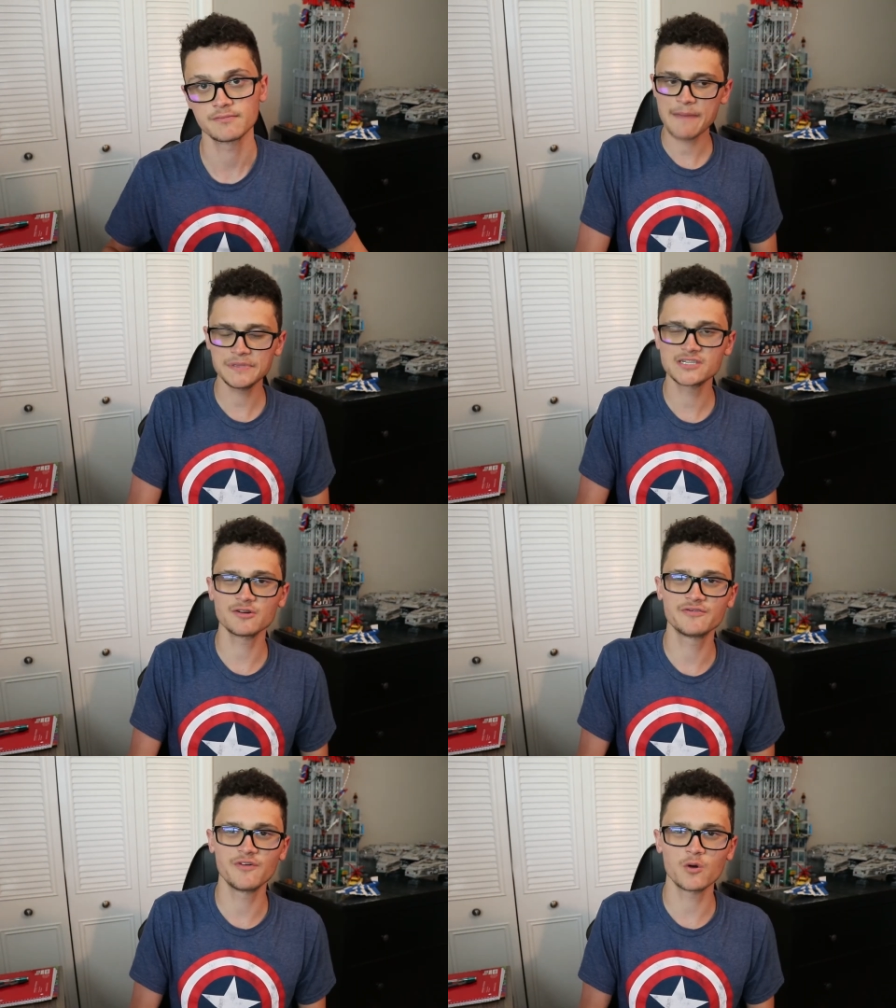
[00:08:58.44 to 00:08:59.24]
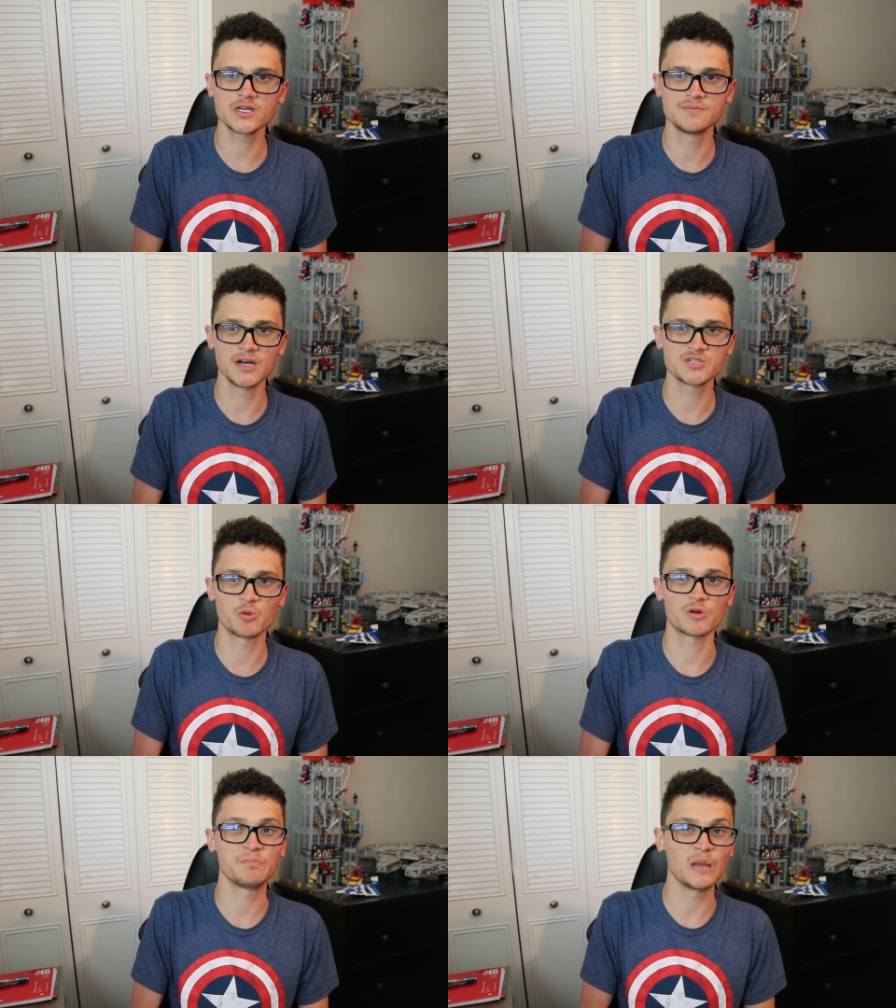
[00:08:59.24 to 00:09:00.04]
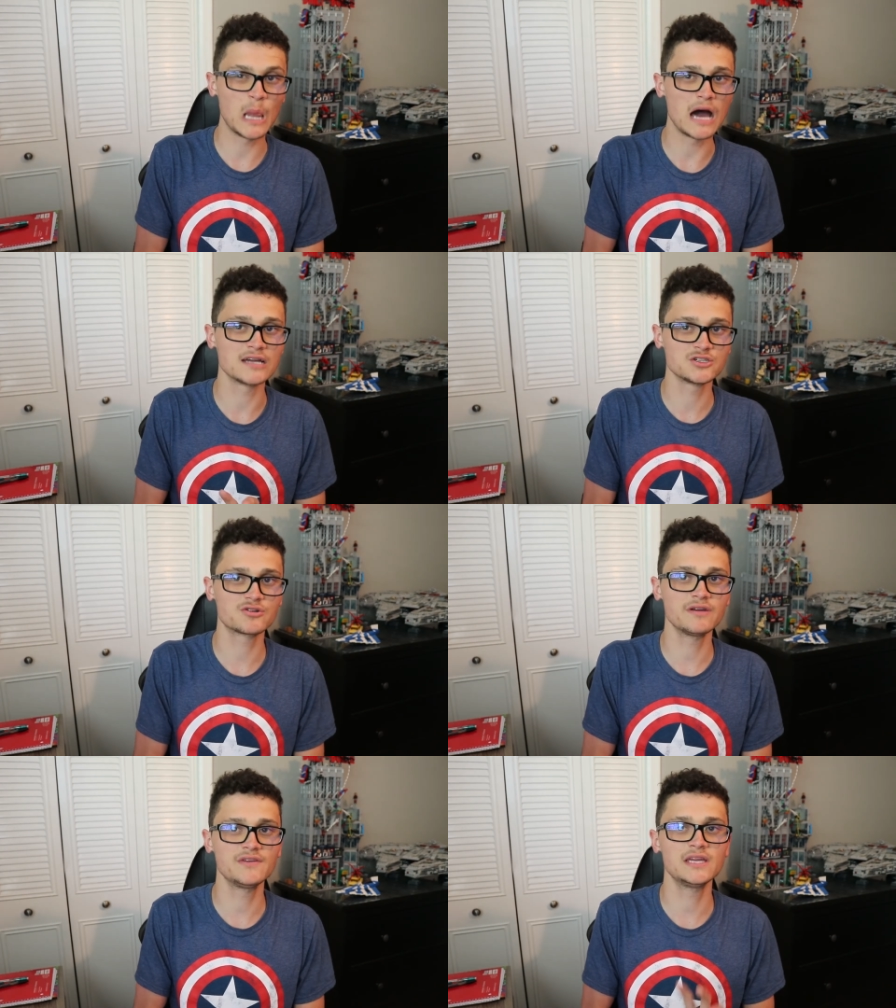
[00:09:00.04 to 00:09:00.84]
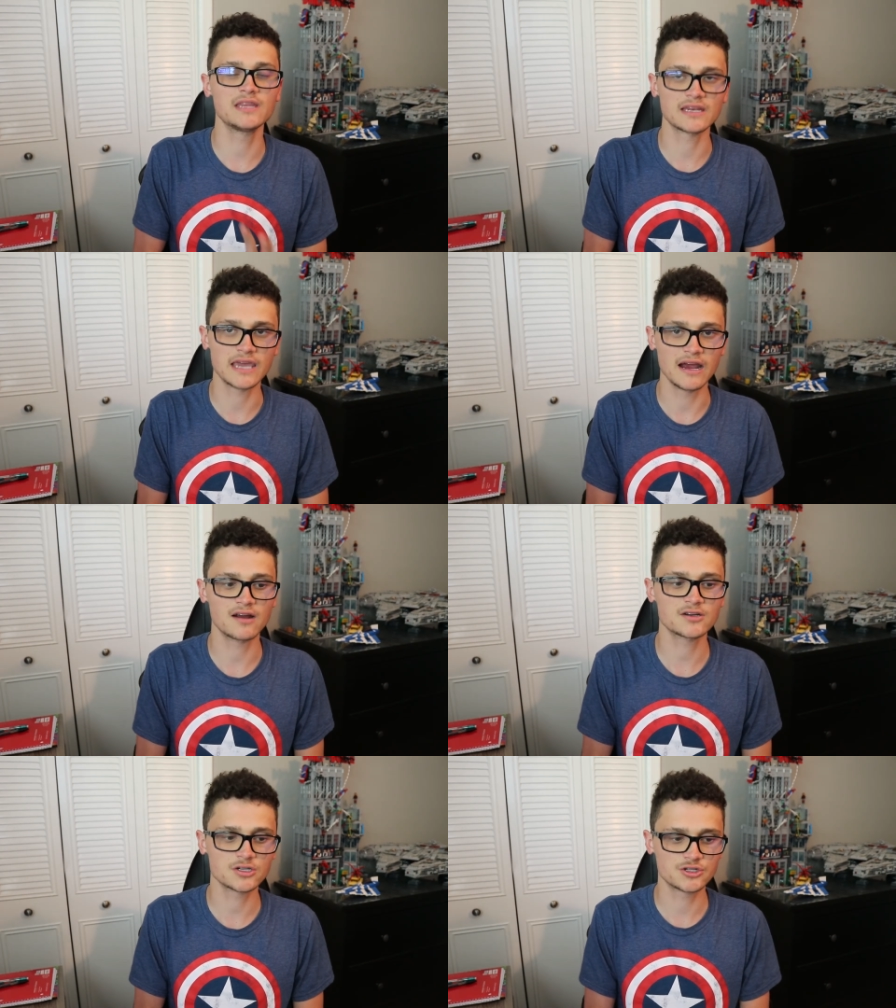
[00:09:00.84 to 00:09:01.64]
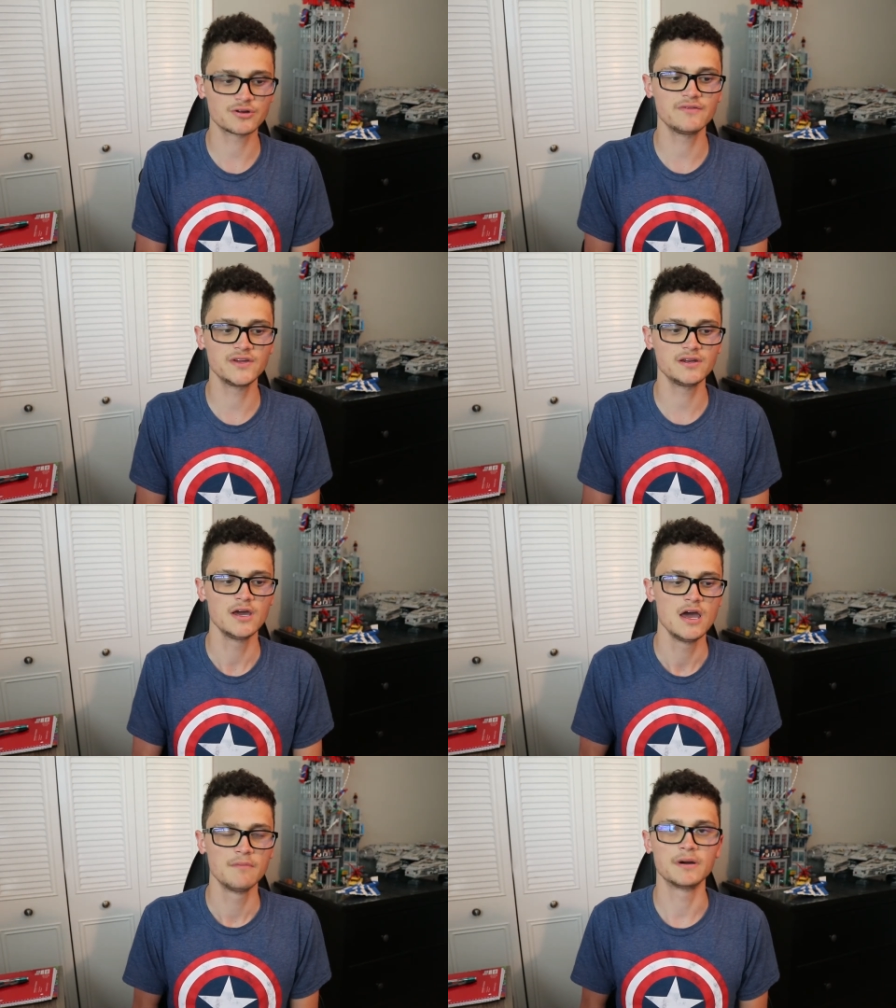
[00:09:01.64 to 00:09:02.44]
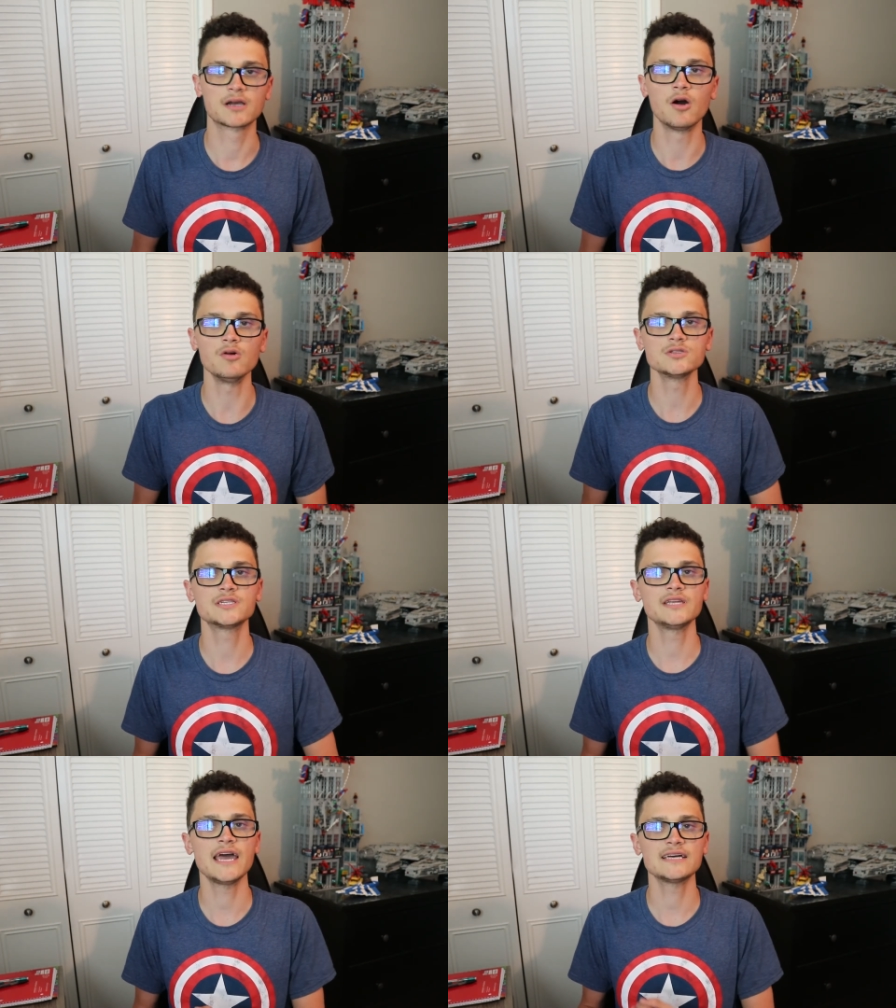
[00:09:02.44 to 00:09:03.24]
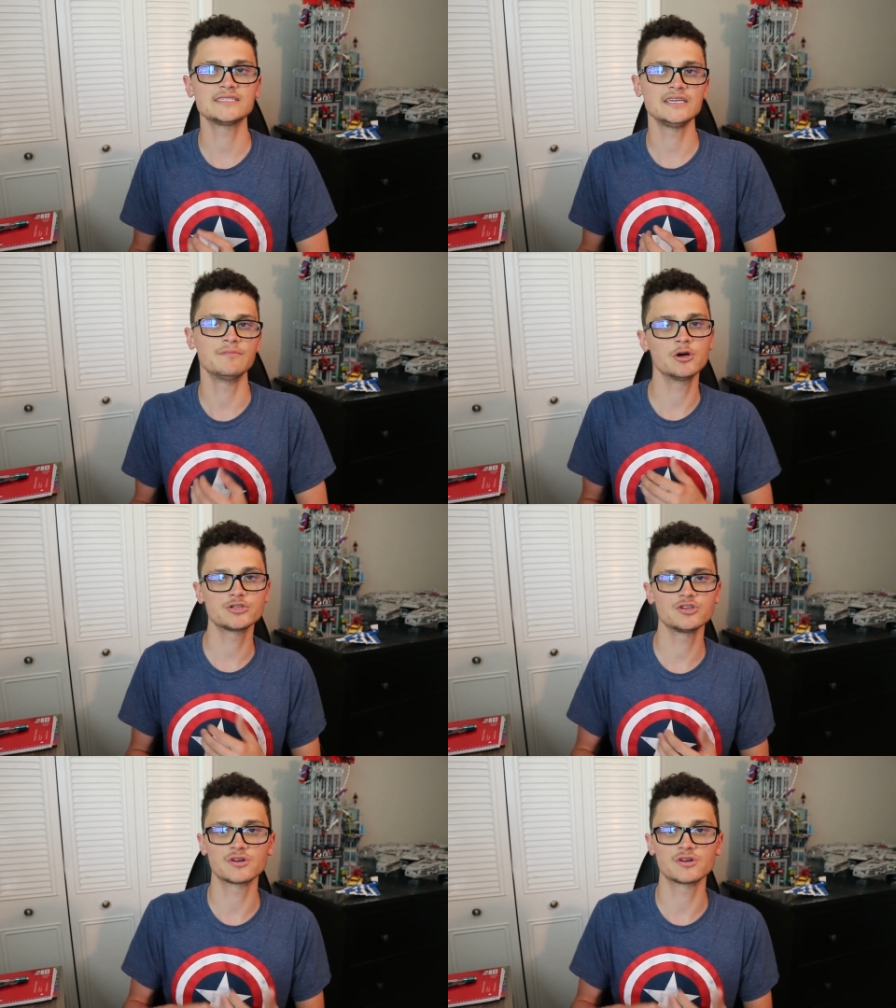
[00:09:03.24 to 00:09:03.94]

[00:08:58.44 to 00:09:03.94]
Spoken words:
Episode 4 is much more plot-driven than character-driven, but Coulson has the emotional